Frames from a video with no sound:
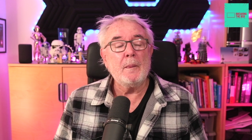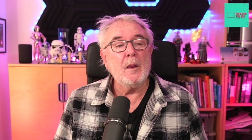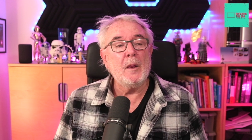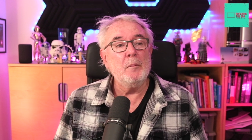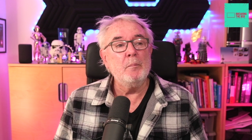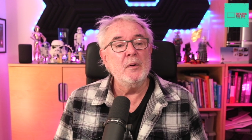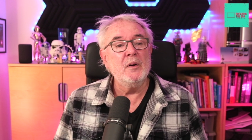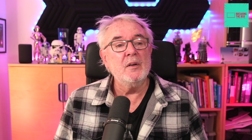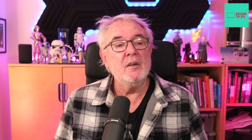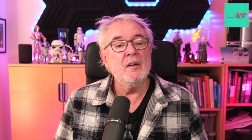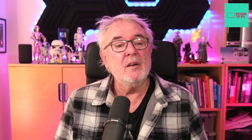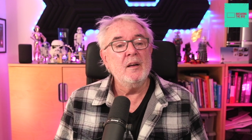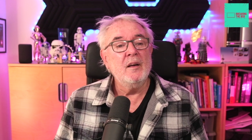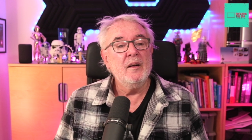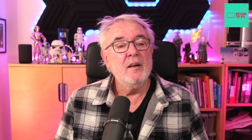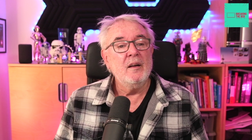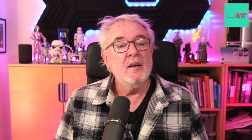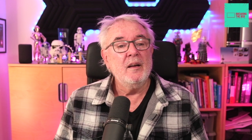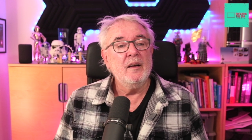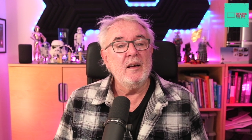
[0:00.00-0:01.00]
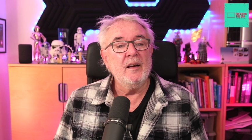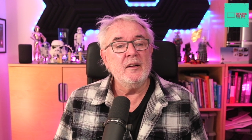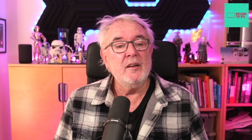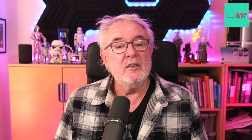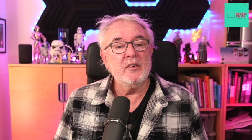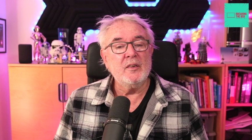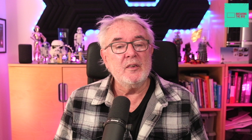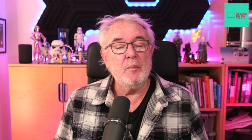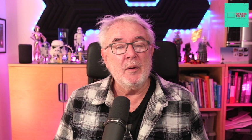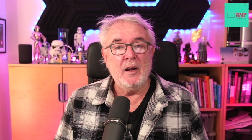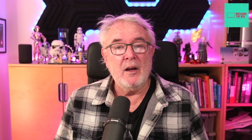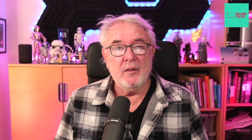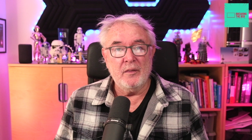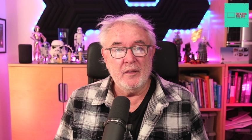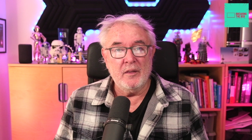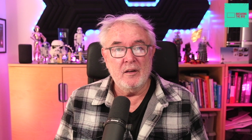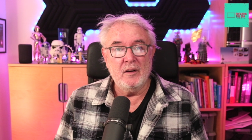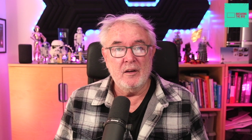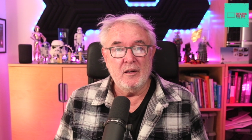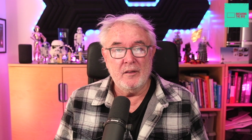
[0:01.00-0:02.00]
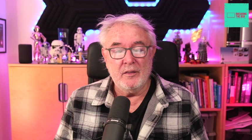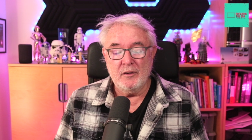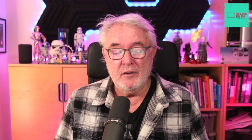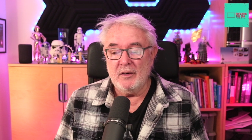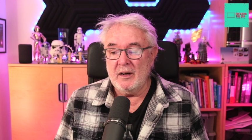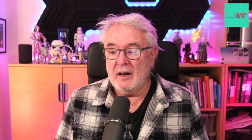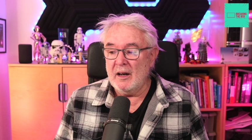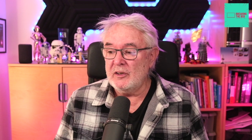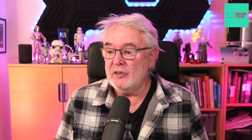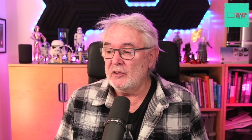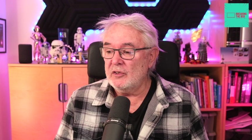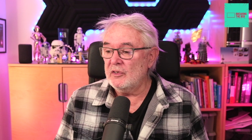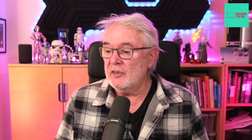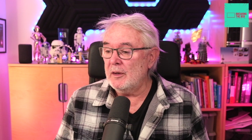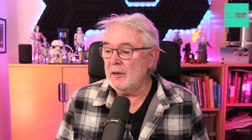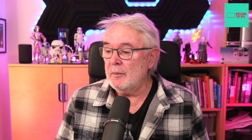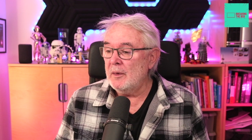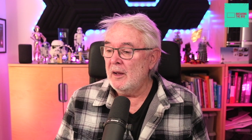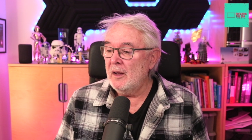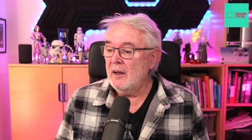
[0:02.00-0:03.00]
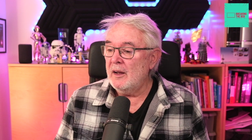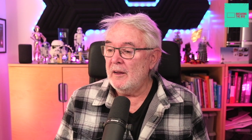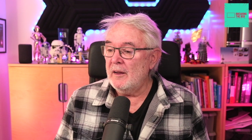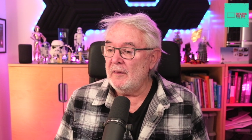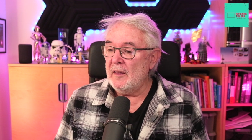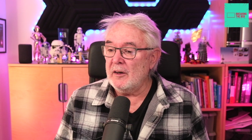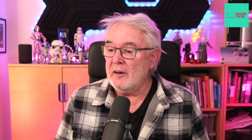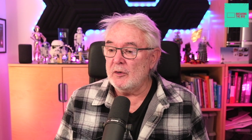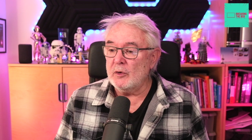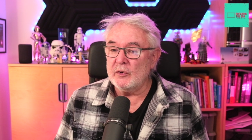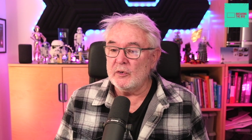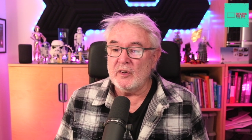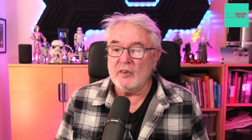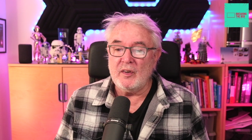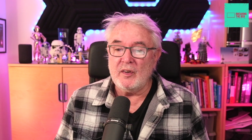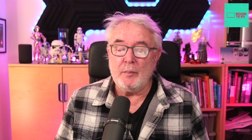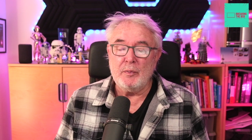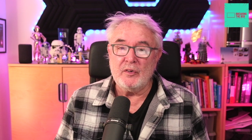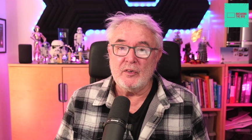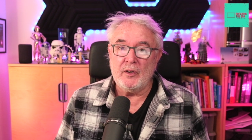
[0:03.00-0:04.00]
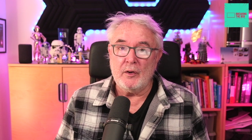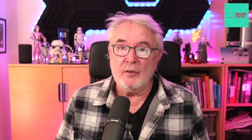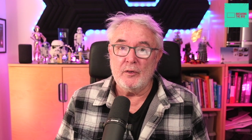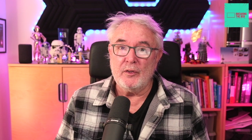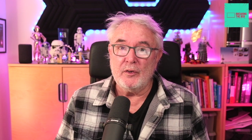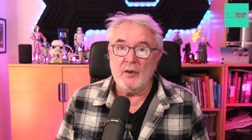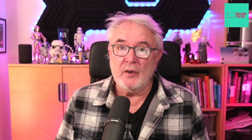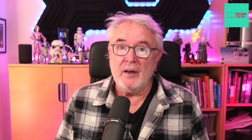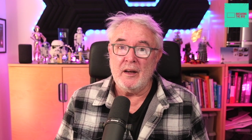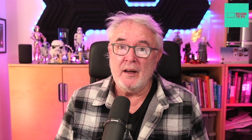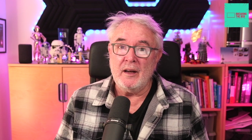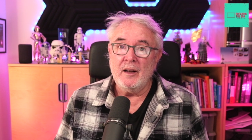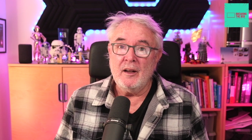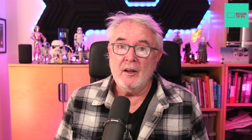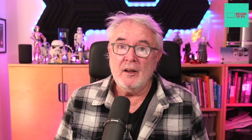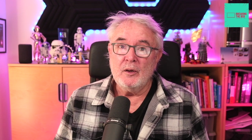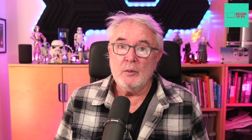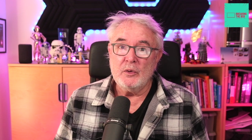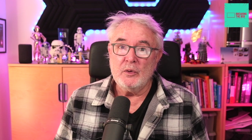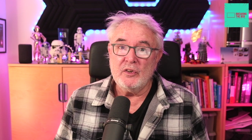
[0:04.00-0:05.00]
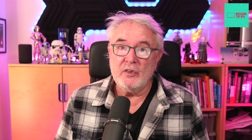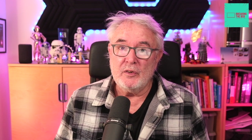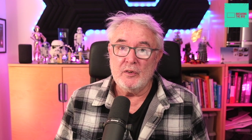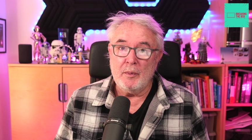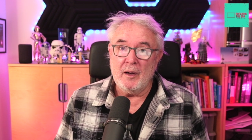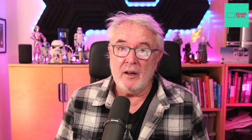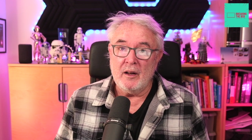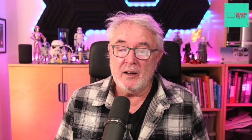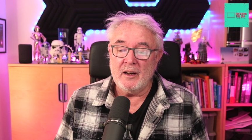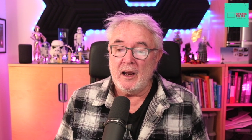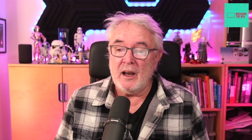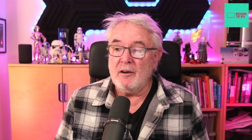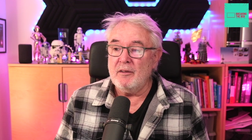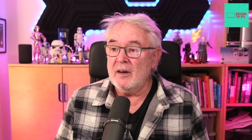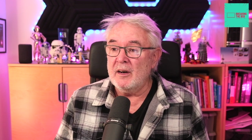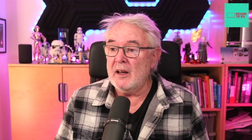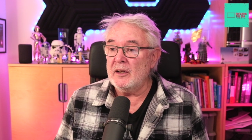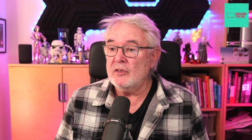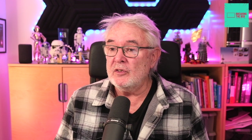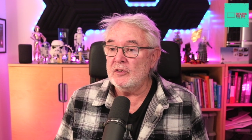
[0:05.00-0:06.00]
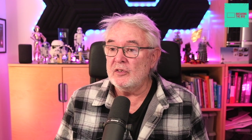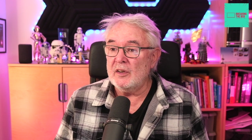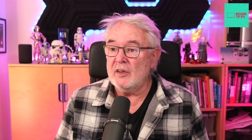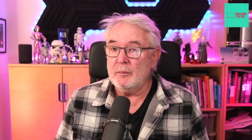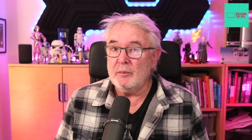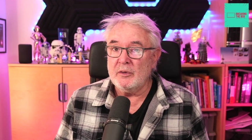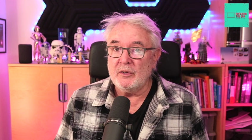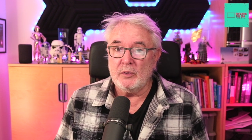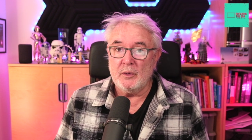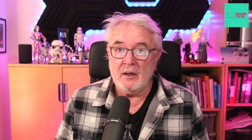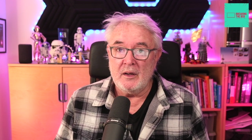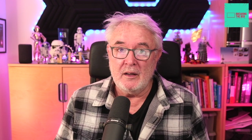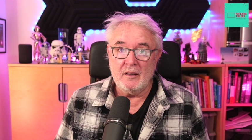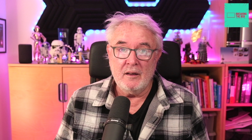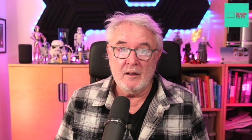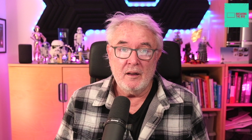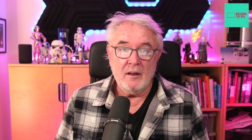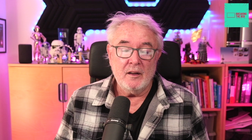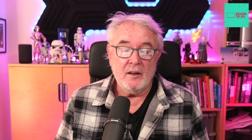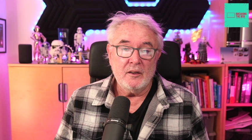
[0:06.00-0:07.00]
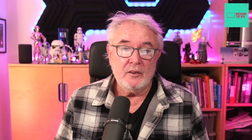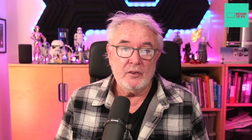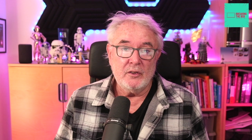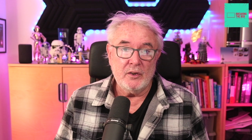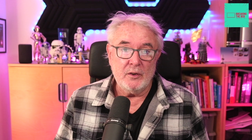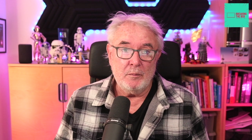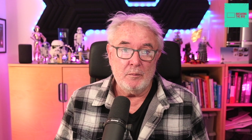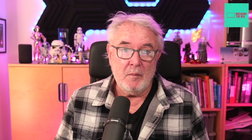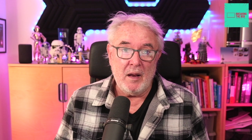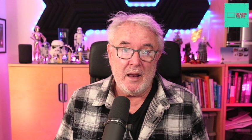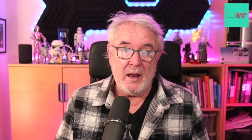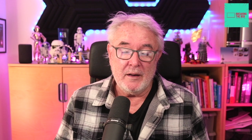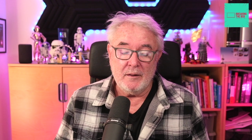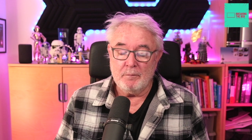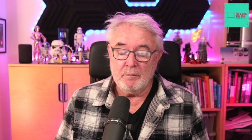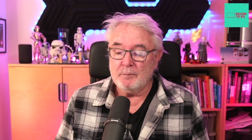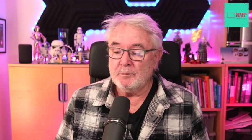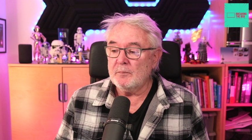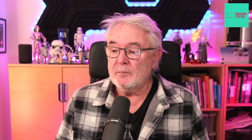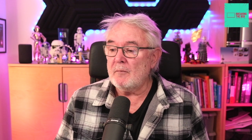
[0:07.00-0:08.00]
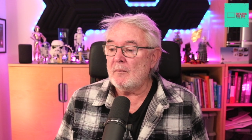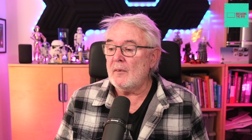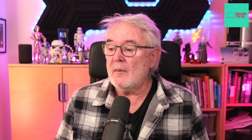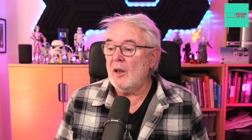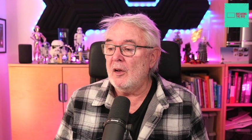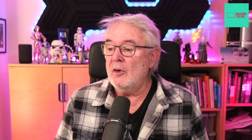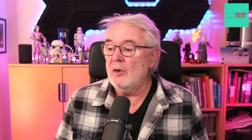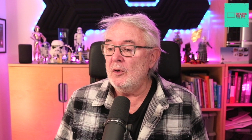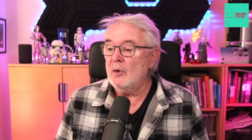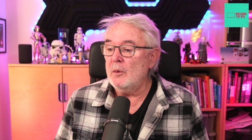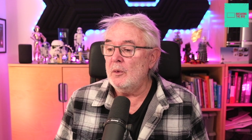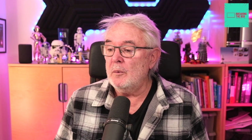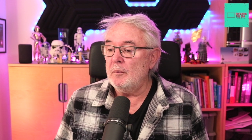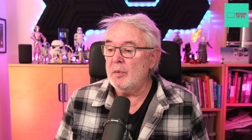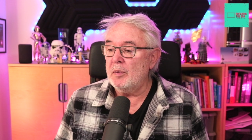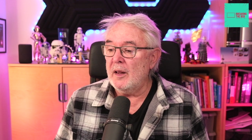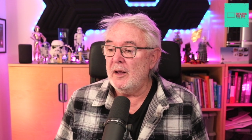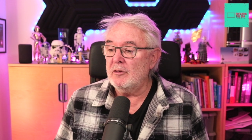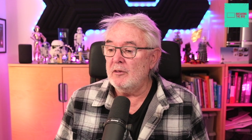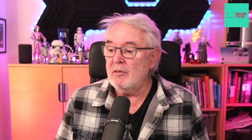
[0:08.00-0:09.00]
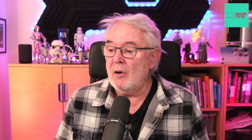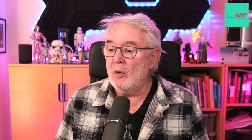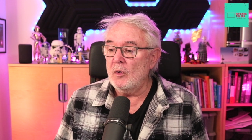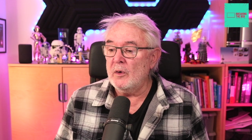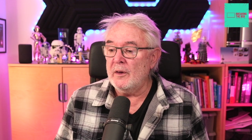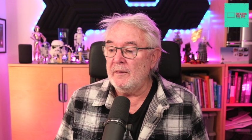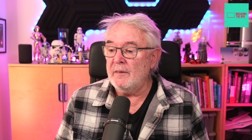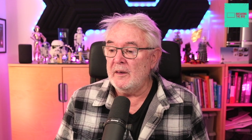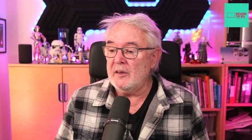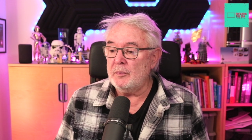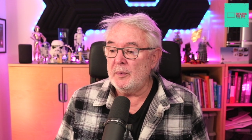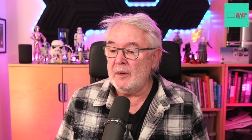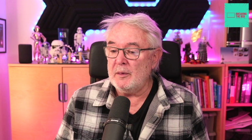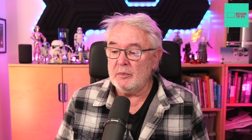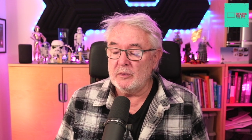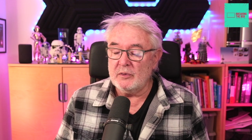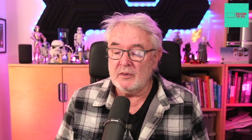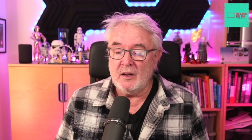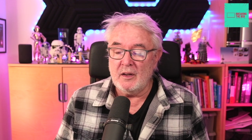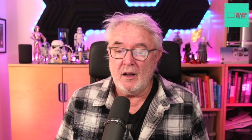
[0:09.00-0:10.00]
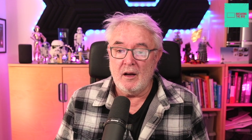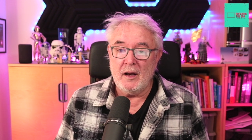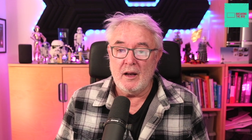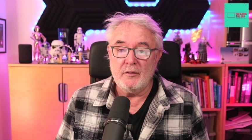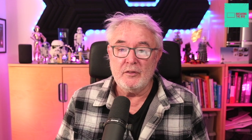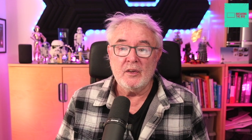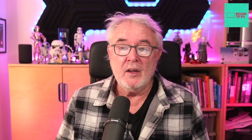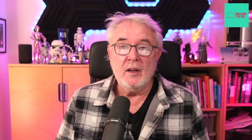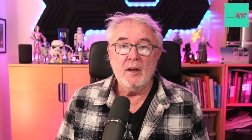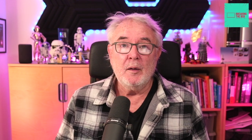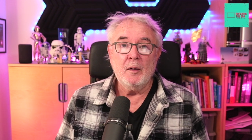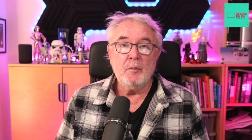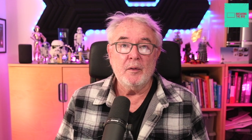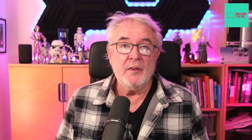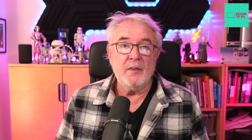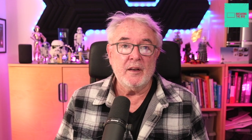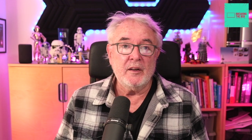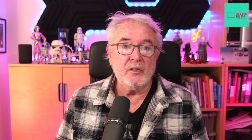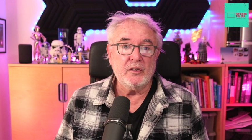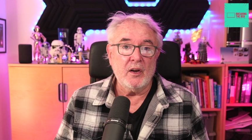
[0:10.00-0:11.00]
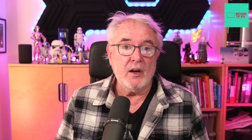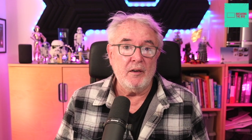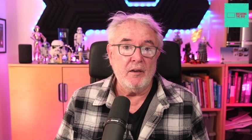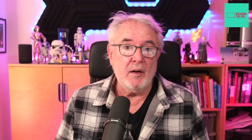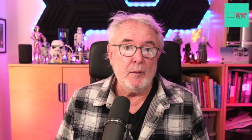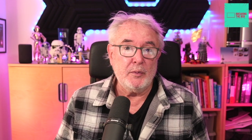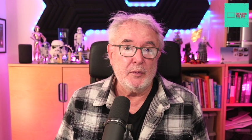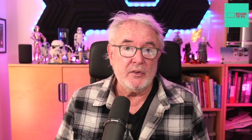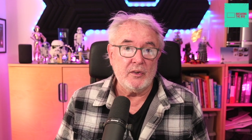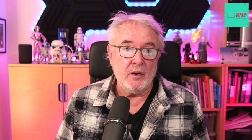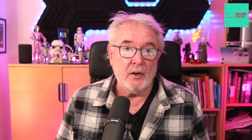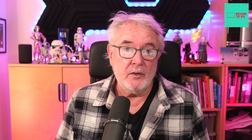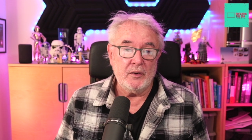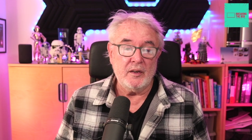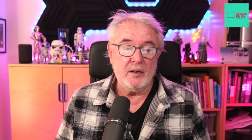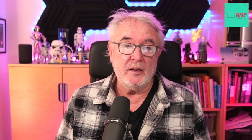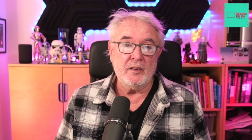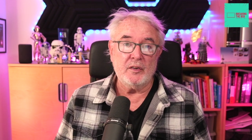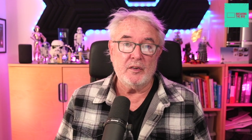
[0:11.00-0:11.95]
But it's about the the relationship, and then of course there's episode three, which is about a gay relationship between two men who play a role in these people's lives, but the entire episode is